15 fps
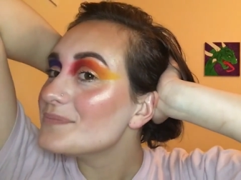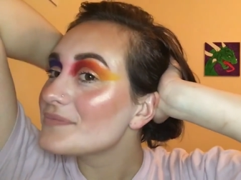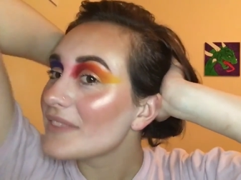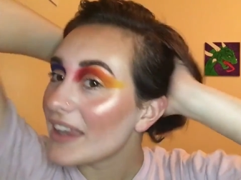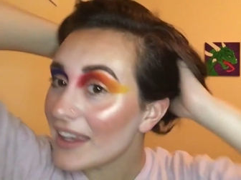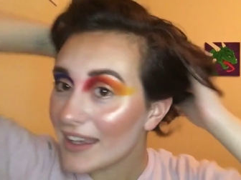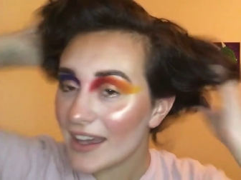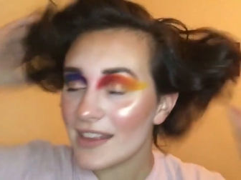
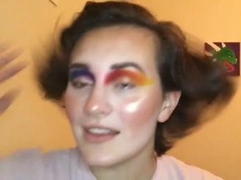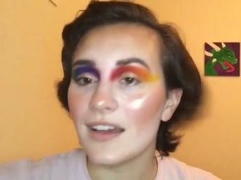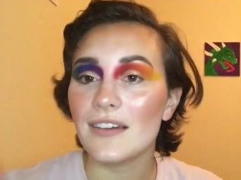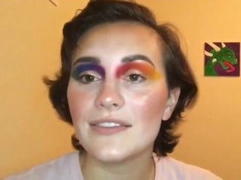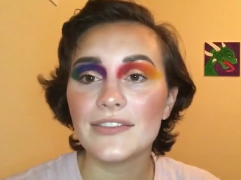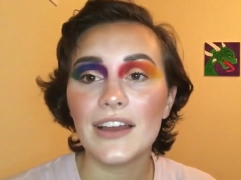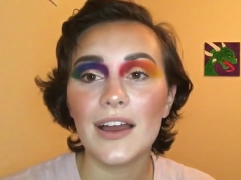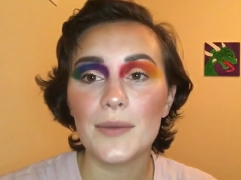Like, I
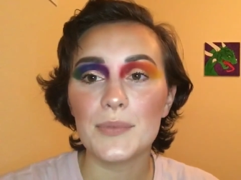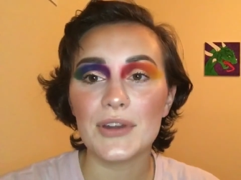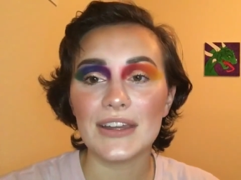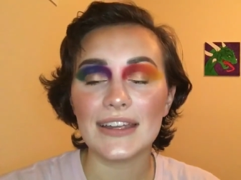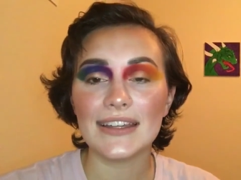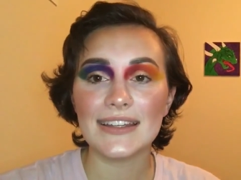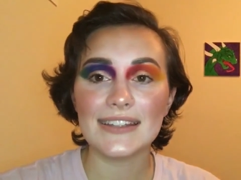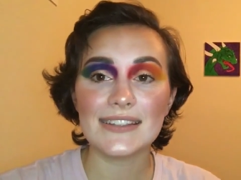love how pretty
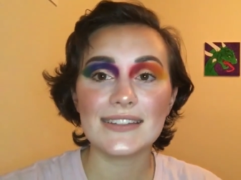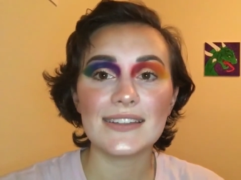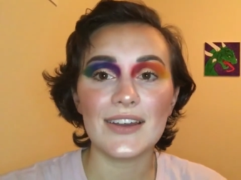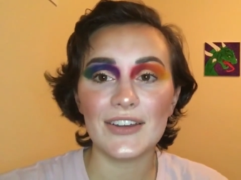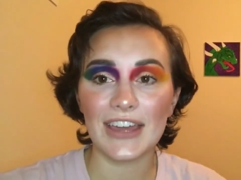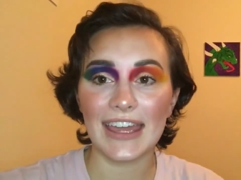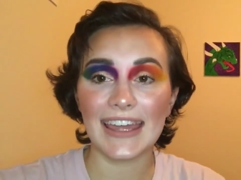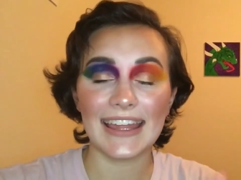it is.
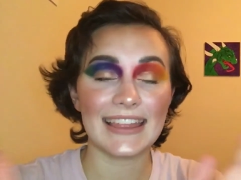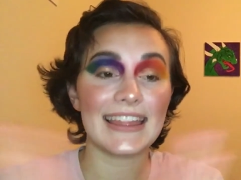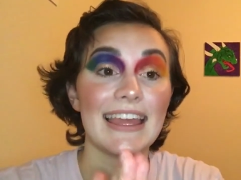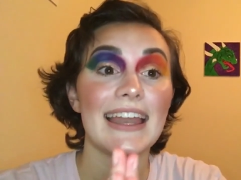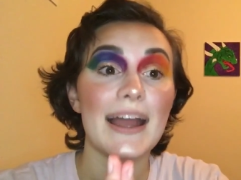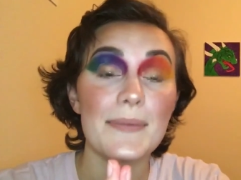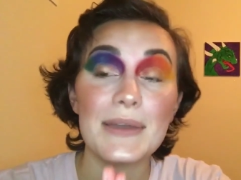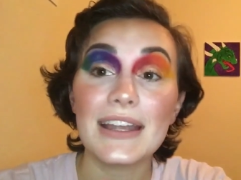Okay, and then
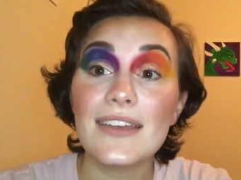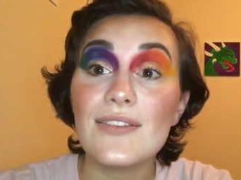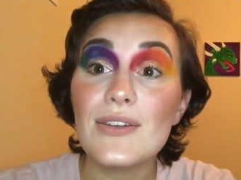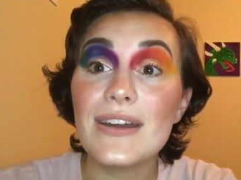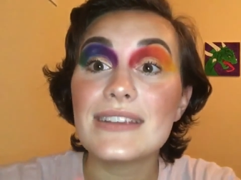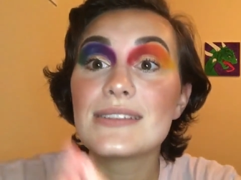I'm gonna give you guys a